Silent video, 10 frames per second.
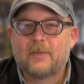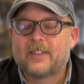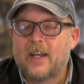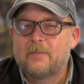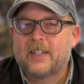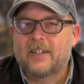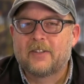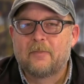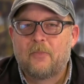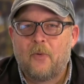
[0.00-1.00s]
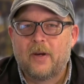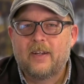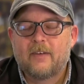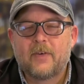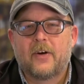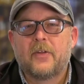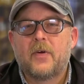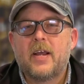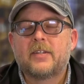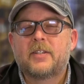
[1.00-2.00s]
It's time to get to the point. We've got another
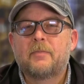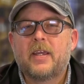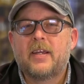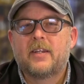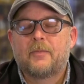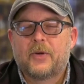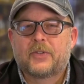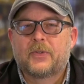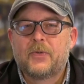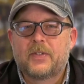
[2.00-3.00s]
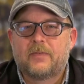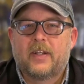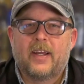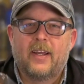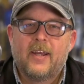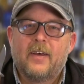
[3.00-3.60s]
SMKW exclusive today.